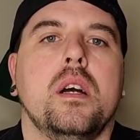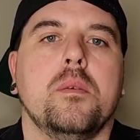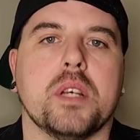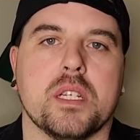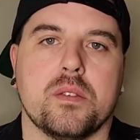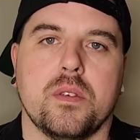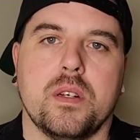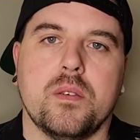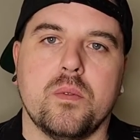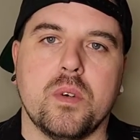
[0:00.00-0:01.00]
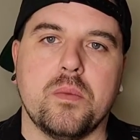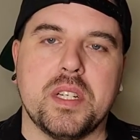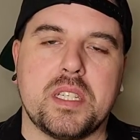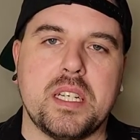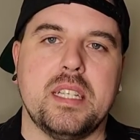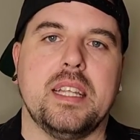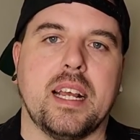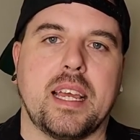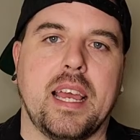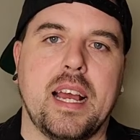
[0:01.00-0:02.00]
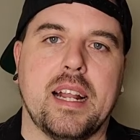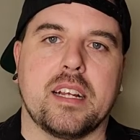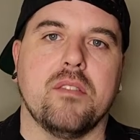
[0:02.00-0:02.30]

Because when we sit in that chaotic